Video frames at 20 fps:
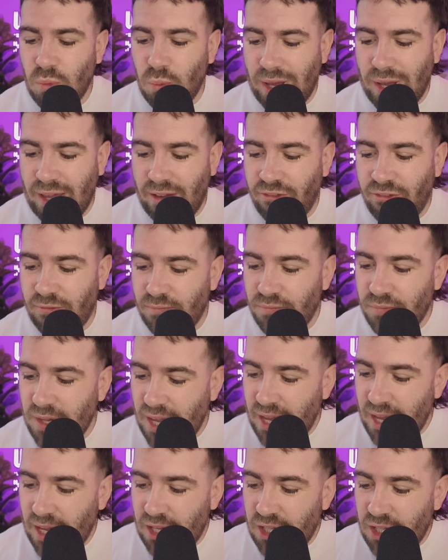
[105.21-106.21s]
with
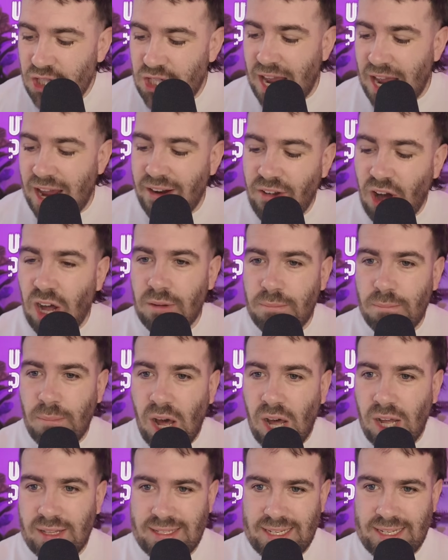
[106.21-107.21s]
Gerard
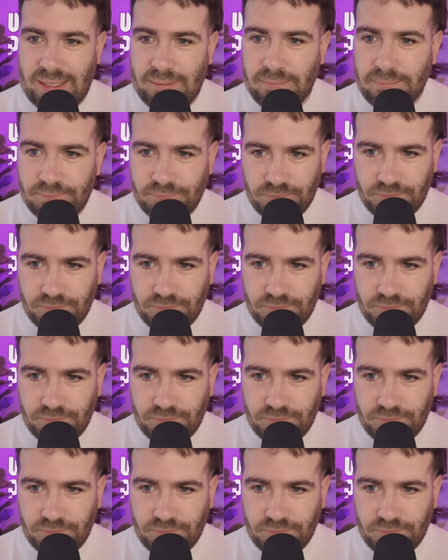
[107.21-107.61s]
Martin.